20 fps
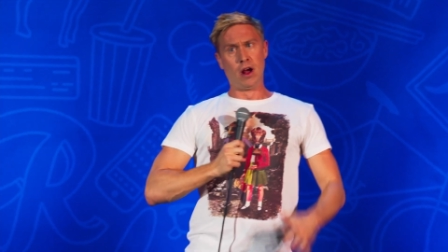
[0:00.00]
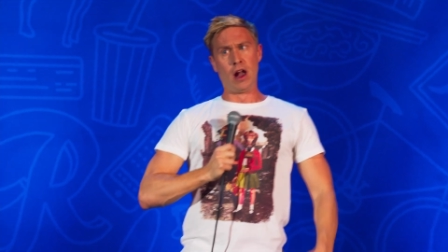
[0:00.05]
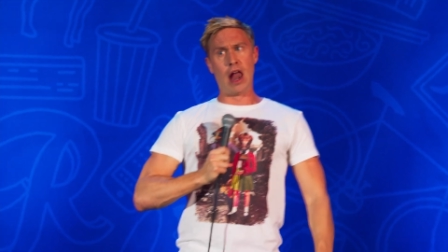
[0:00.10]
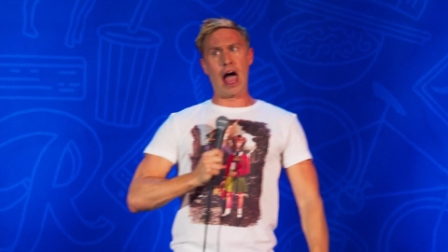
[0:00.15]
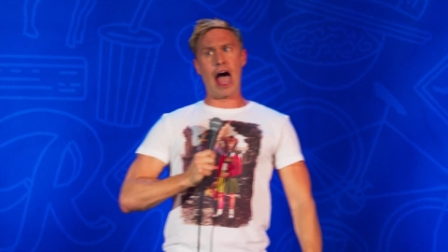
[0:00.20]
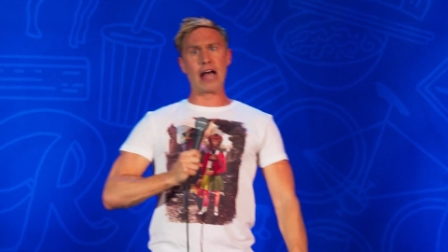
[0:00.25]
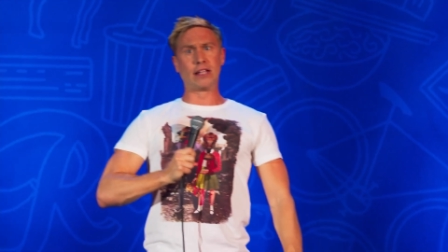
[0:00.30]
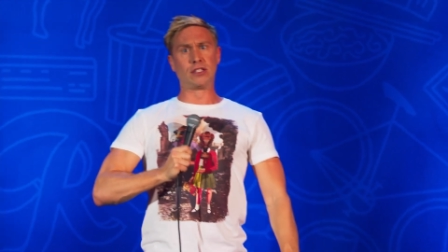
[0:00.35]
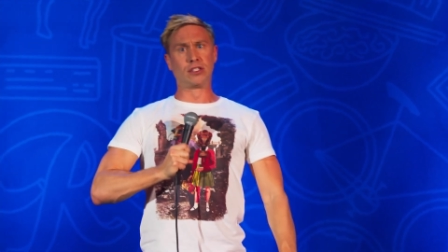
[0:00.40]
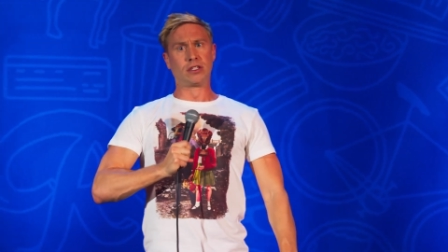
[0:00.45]

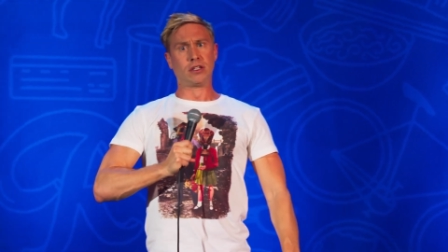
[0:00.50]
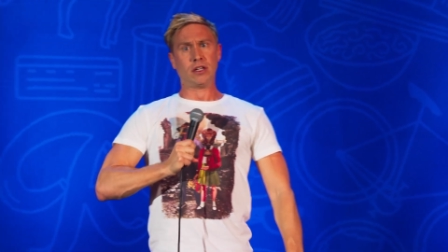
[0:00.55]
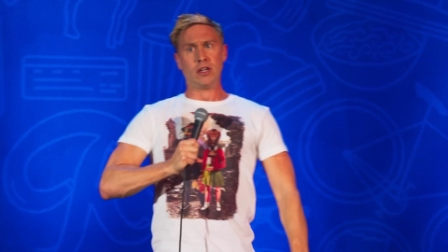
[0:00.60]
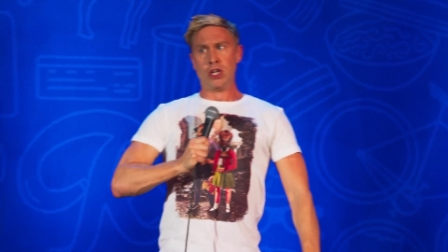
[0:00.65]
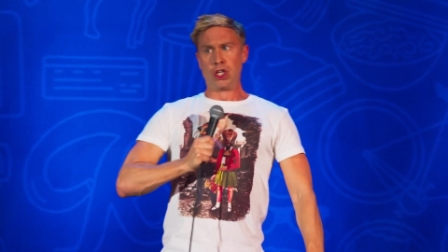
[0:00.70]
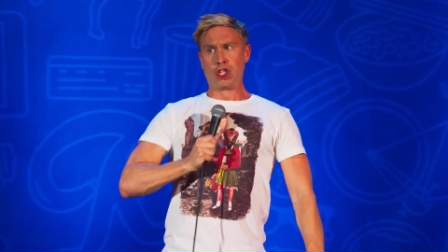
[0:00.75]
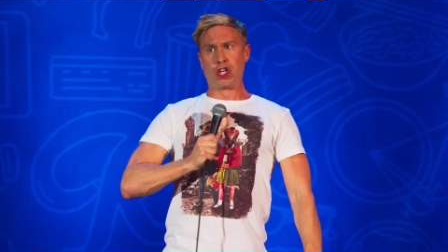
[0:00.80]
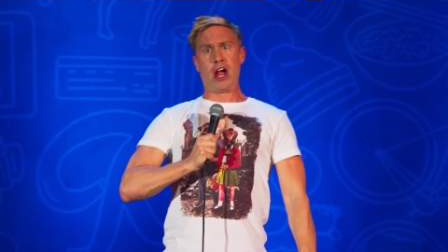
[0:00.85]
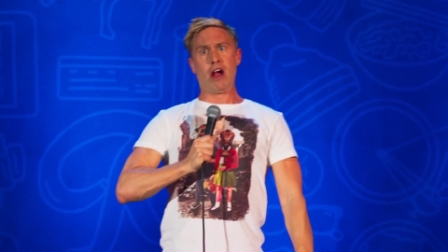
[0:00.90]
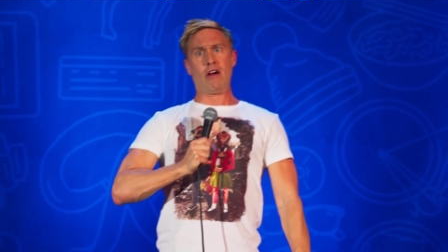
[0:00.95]
Like,
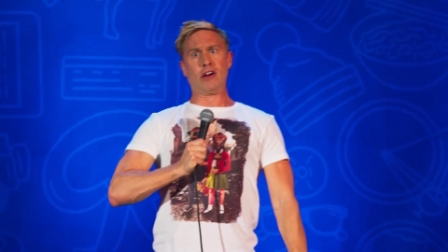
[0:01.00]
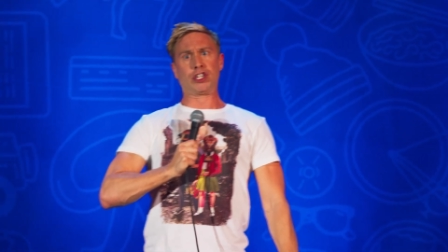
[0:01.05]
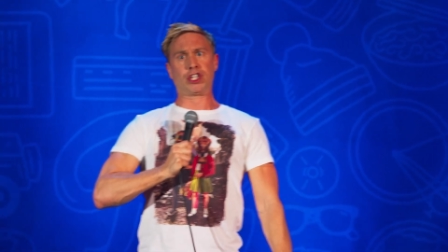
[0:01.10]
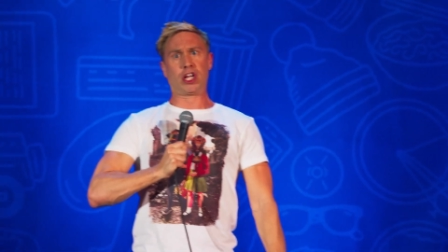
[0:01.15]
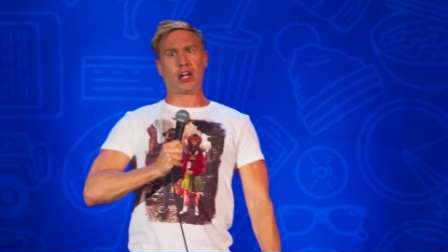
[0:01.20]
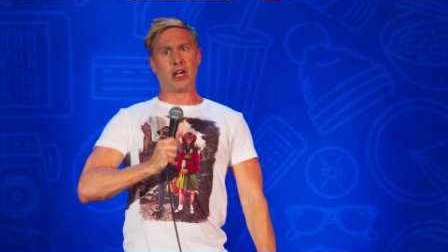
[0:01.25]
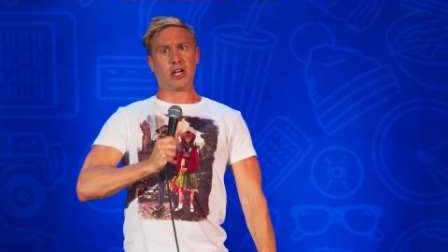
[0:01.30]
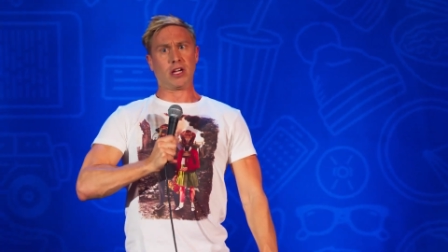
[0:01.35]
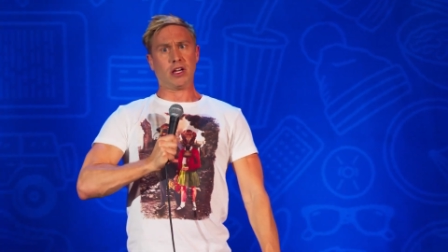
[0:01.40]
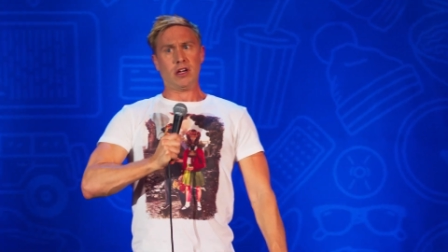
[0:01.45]

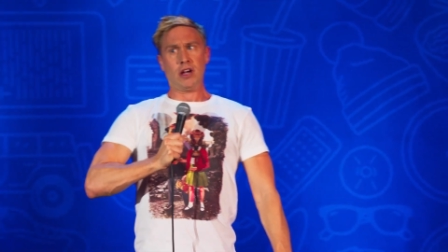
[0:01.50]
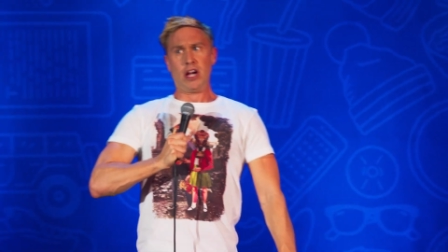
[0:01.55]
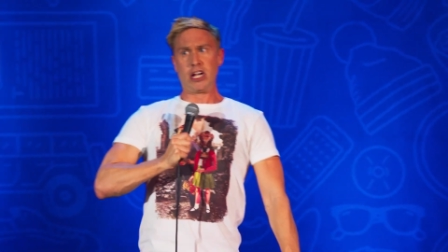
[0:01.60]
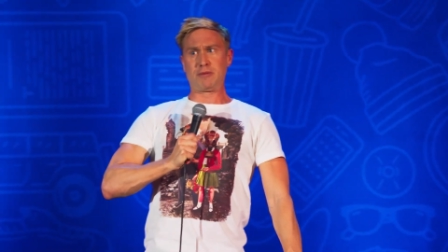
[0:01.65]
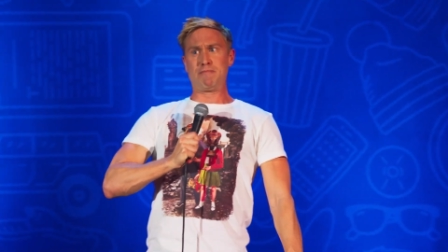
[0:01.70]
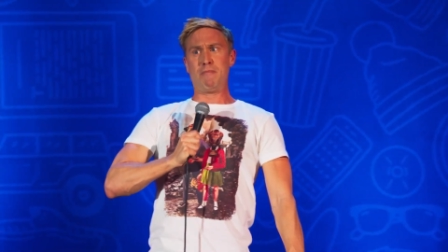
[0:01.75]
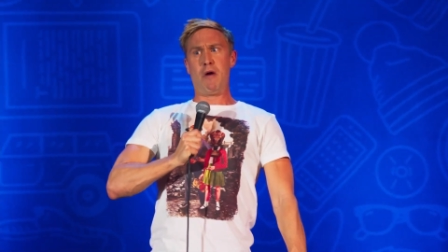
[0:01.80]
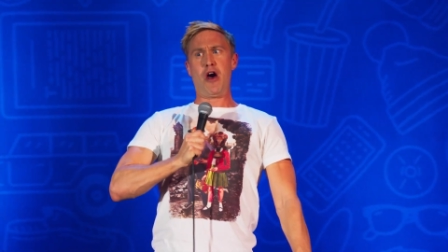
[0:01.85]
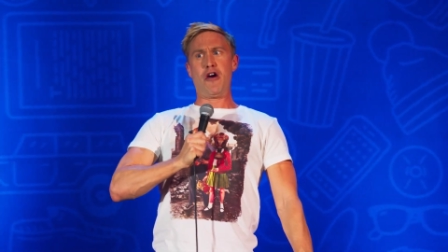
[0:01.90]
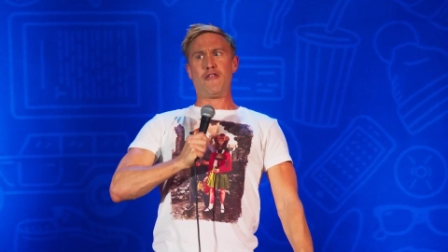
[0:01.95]
seriously,
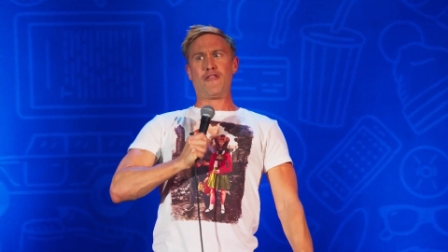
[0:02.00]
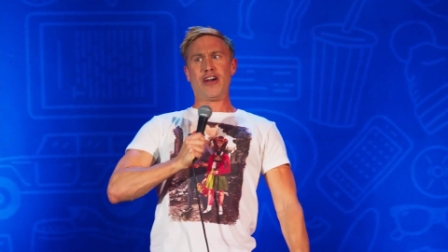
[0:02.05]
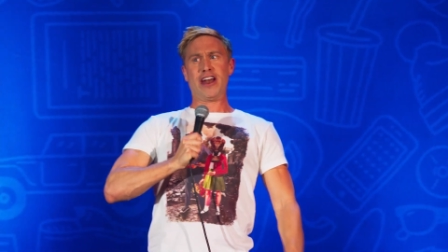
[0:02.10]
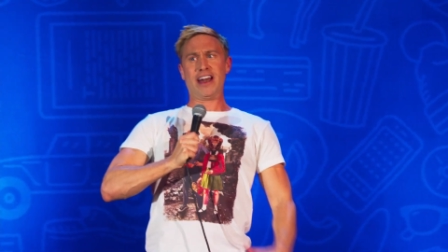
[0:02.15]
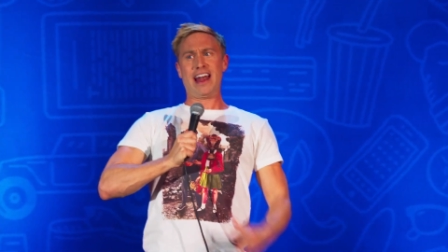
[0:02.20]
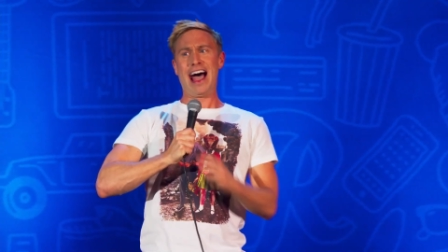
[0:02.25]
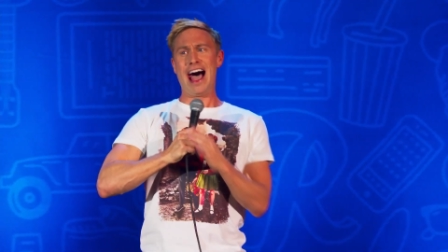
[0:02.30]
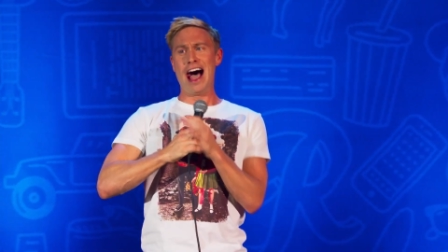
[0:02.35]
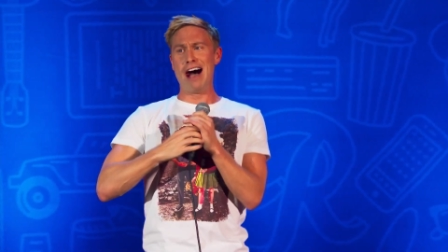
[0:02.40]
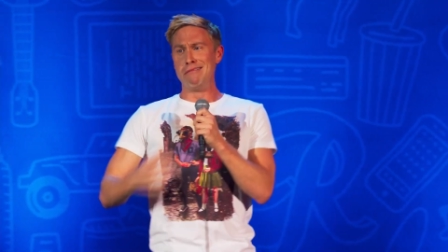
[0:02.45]
it's moving
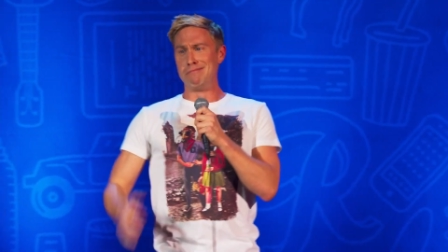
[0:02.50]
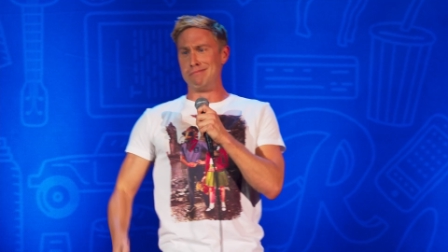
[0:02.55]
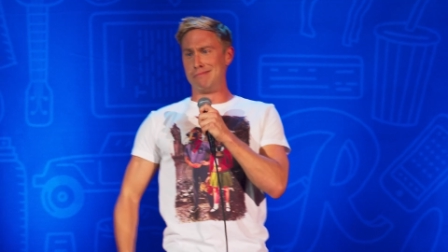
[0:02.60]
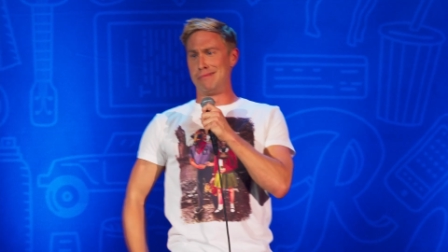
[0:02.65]
now.